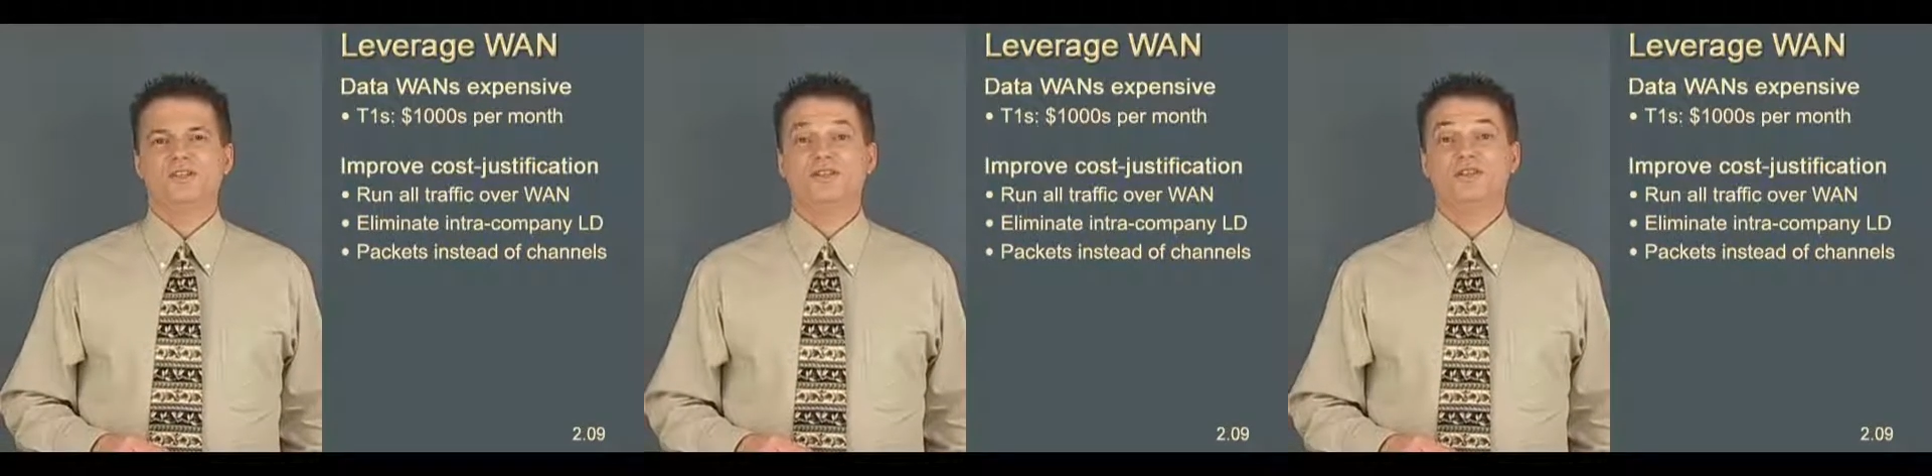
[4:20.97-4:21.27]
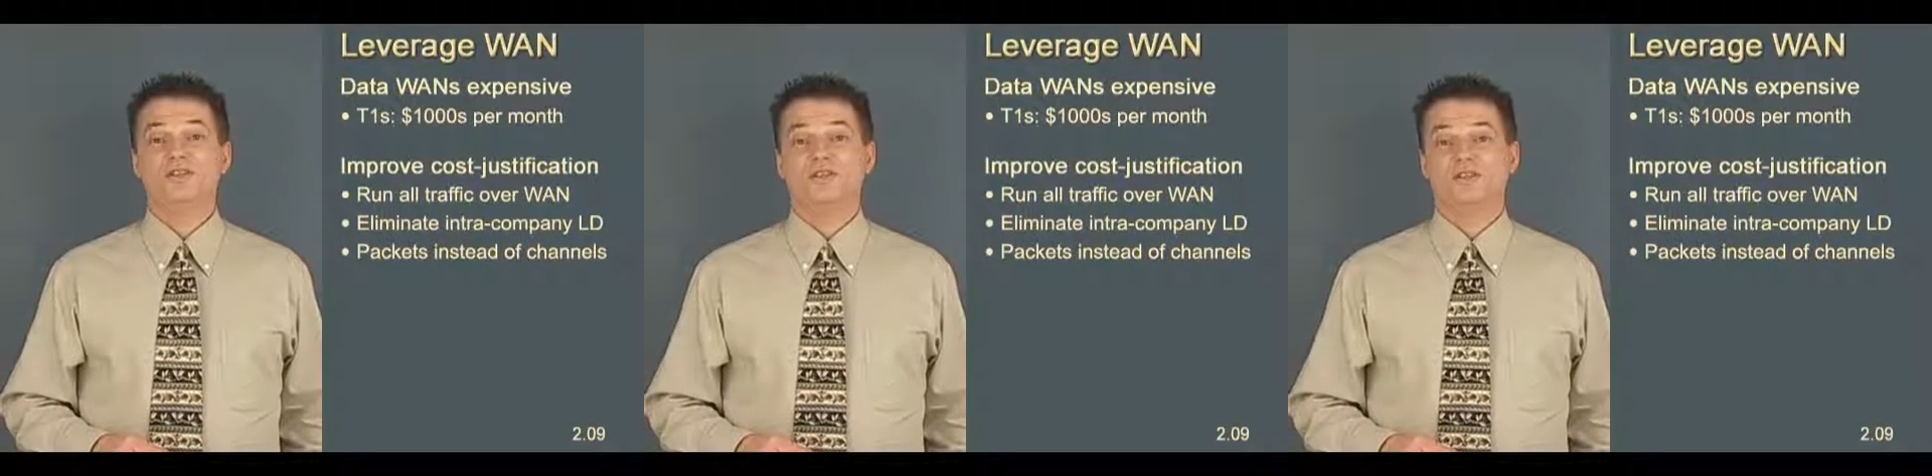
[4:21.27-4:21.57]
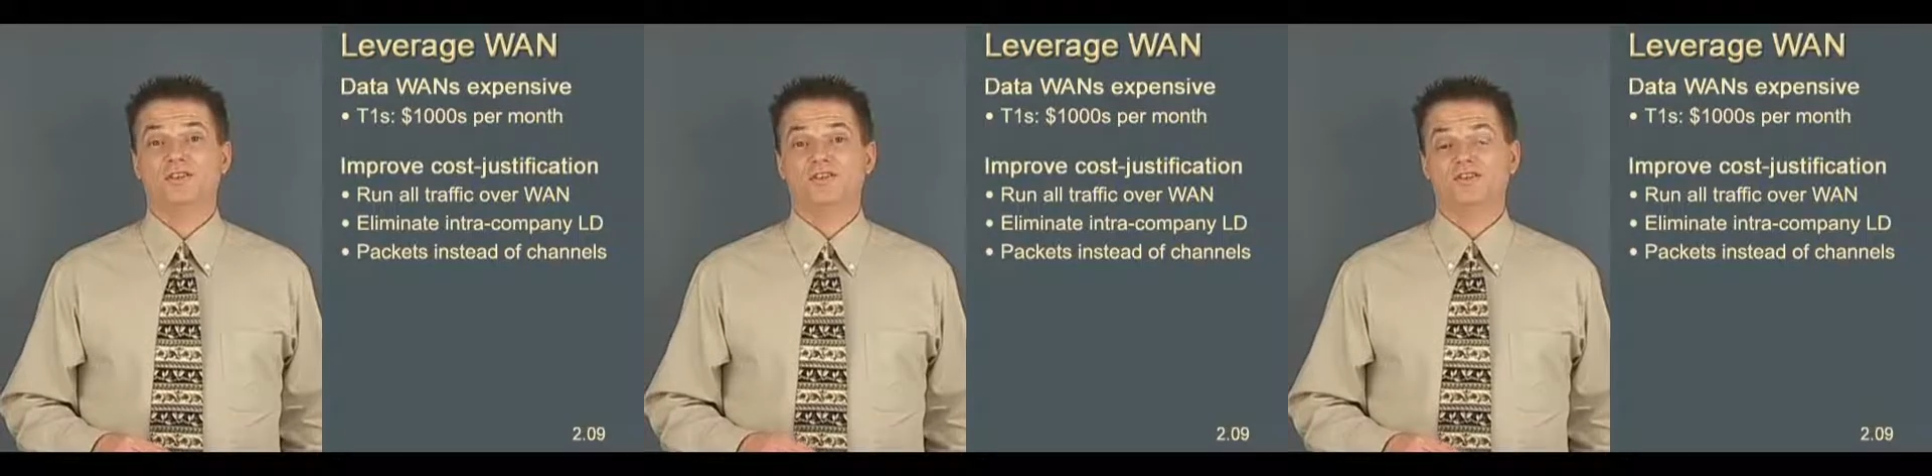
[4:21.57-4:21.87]

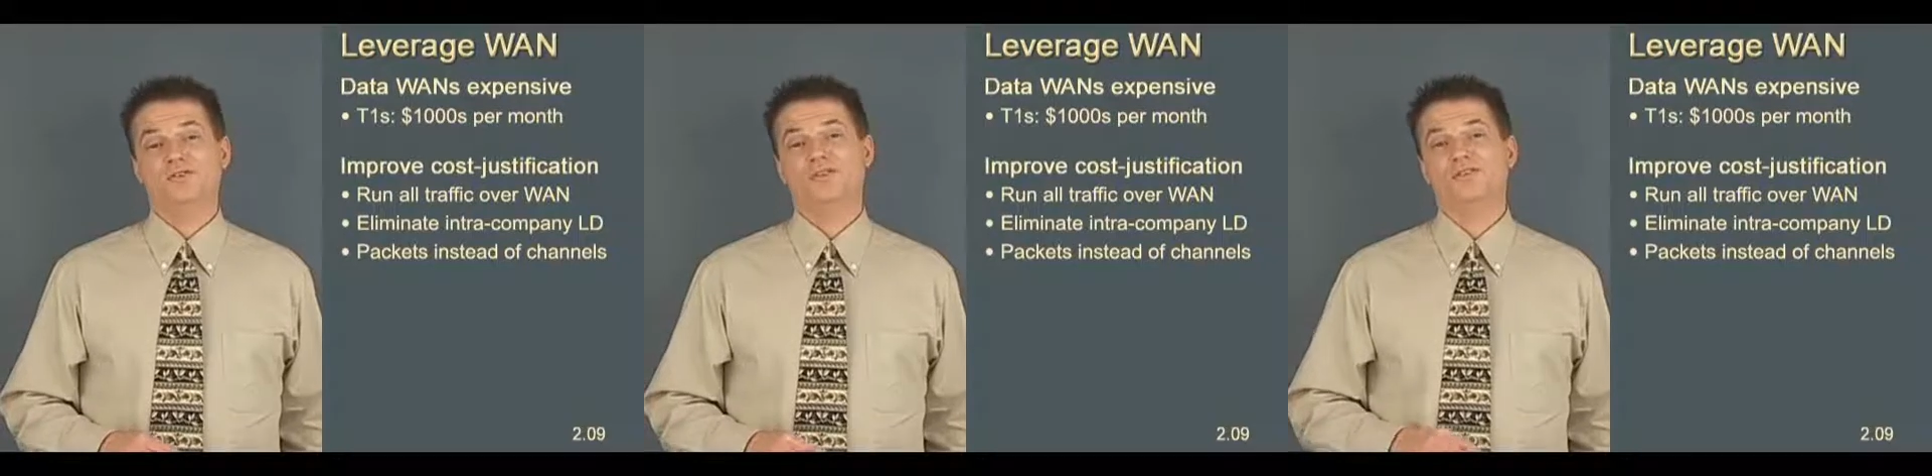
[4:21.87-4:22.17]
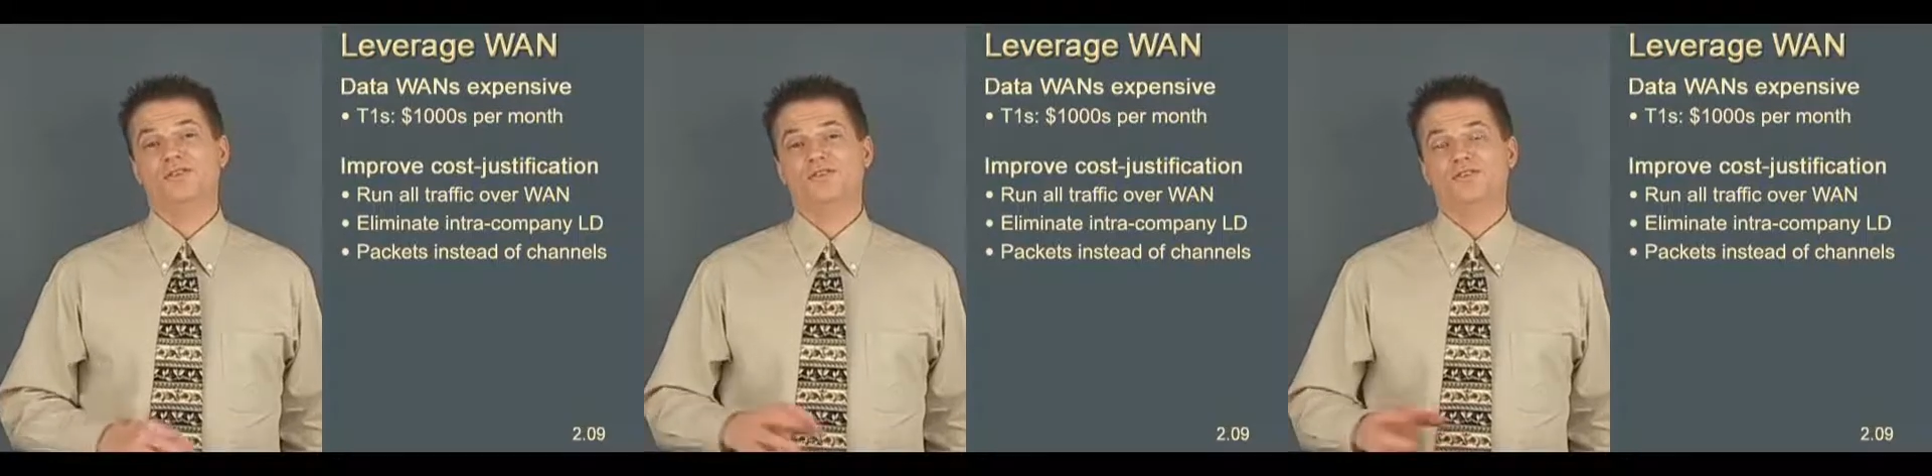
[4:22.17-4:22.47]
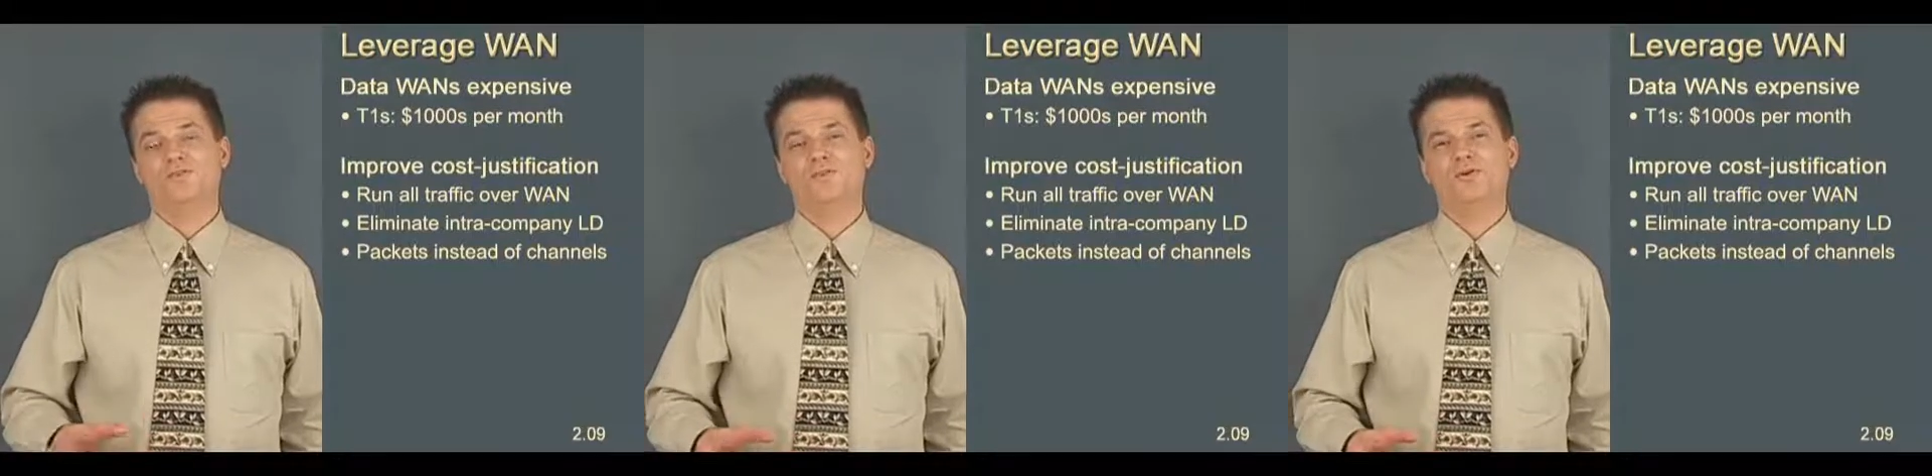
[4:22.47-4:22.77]
efficiently and you could use
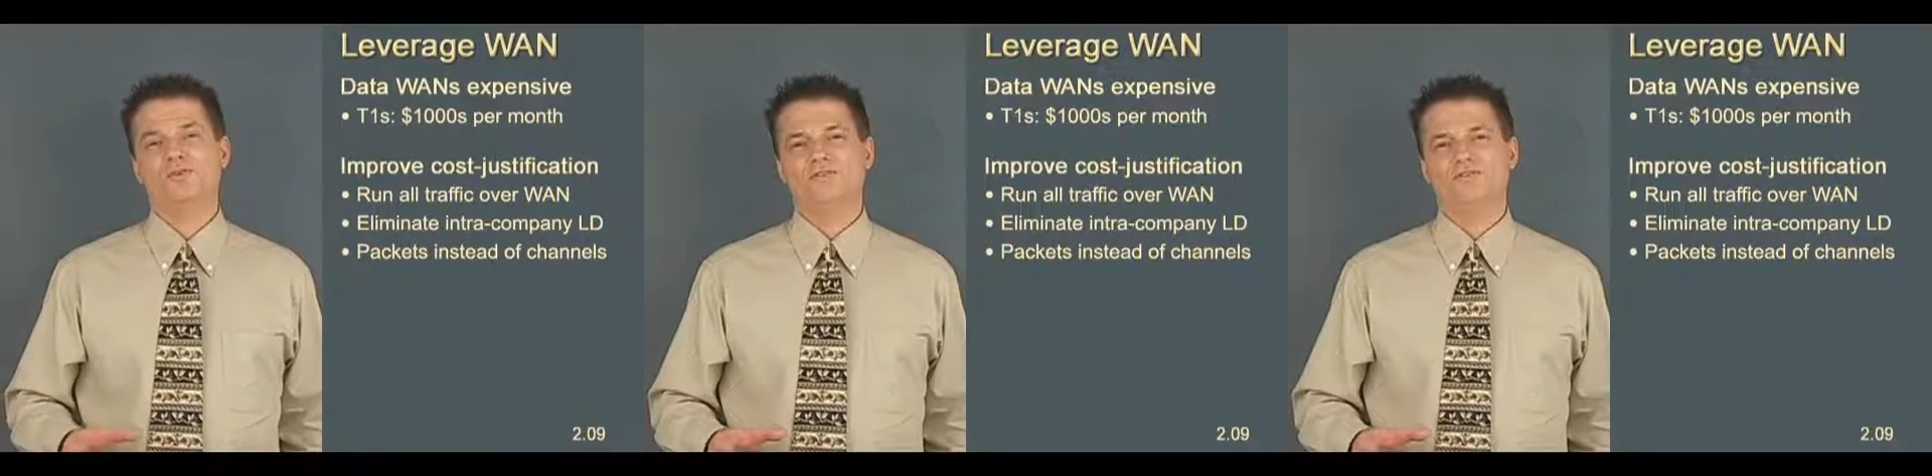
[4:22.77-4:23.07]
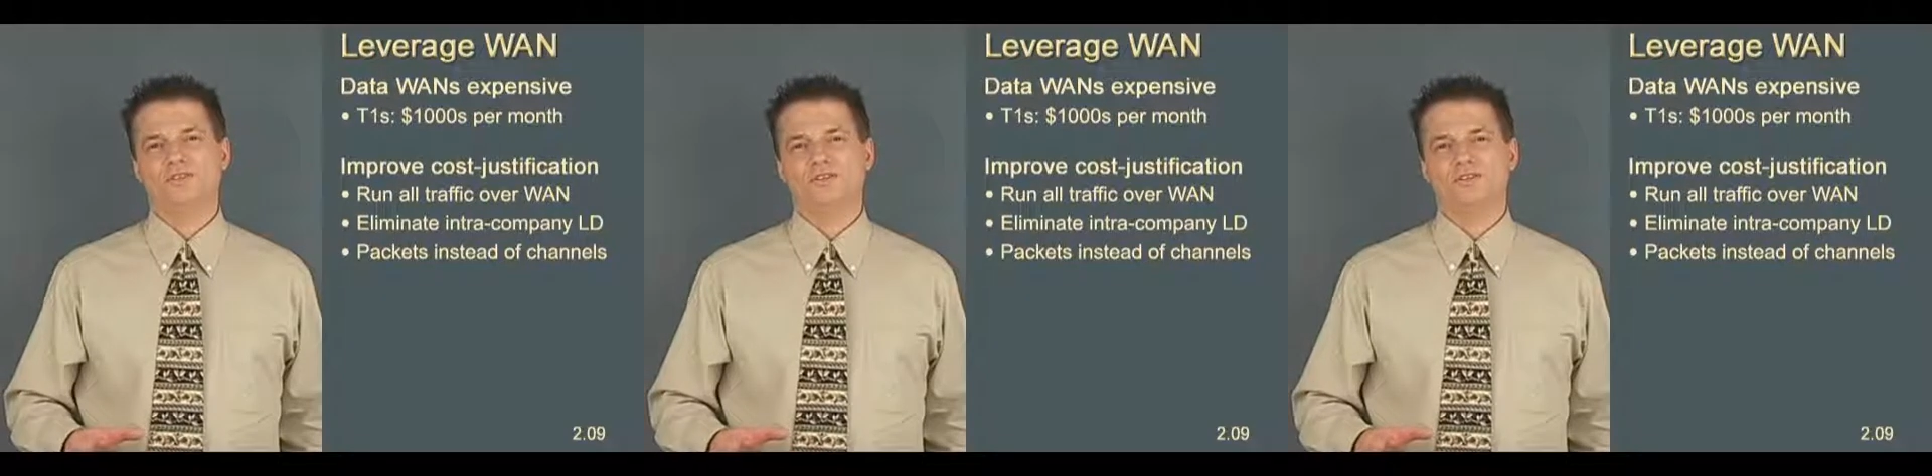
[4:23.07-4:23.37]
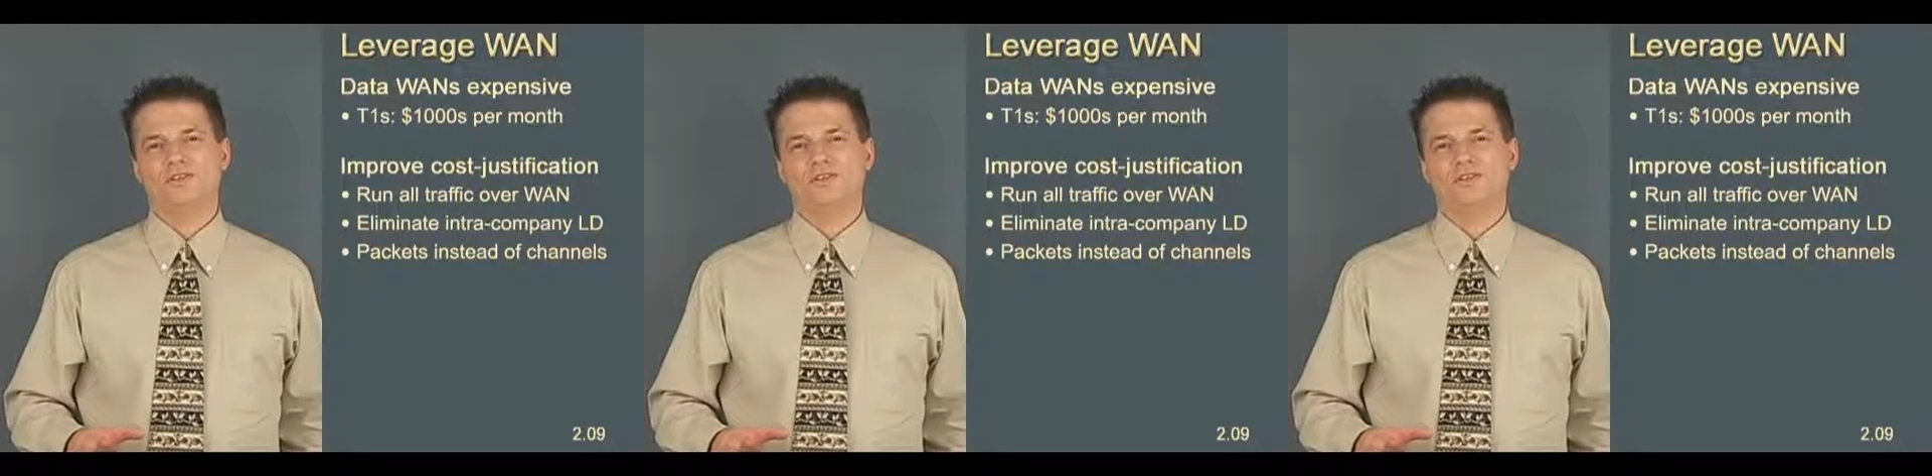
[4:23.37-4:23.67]
them more
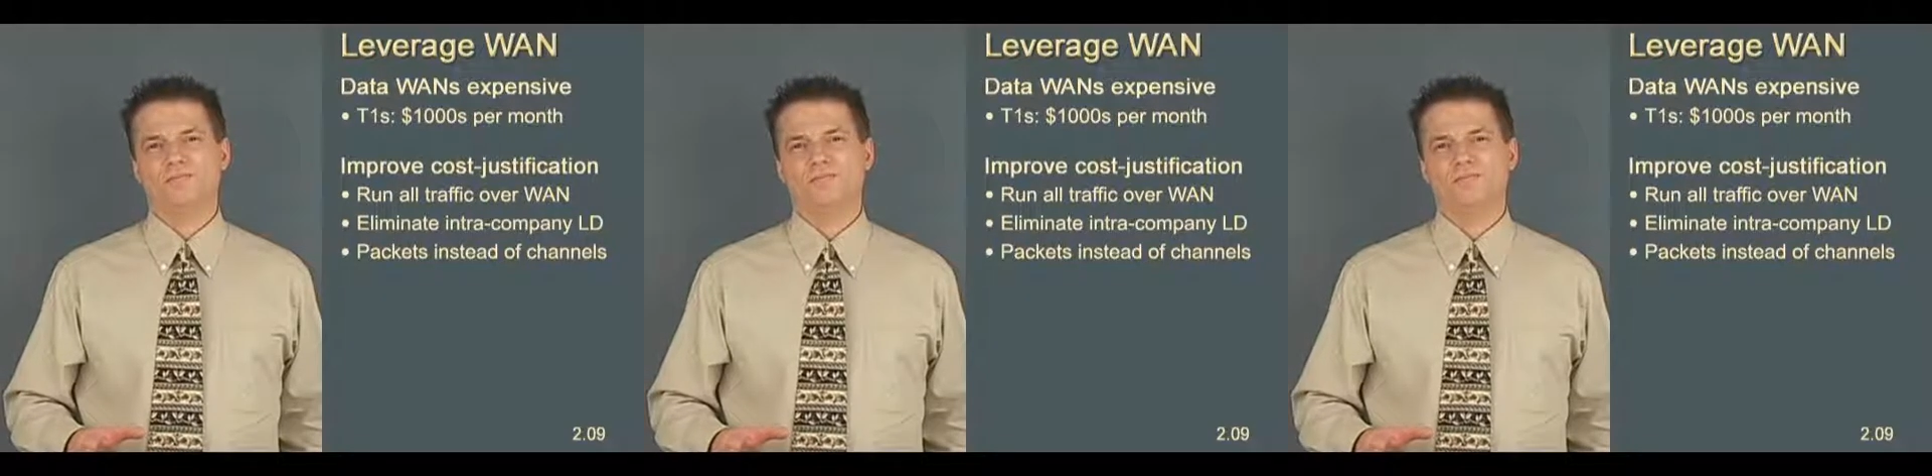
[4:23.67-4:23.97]
efficiently.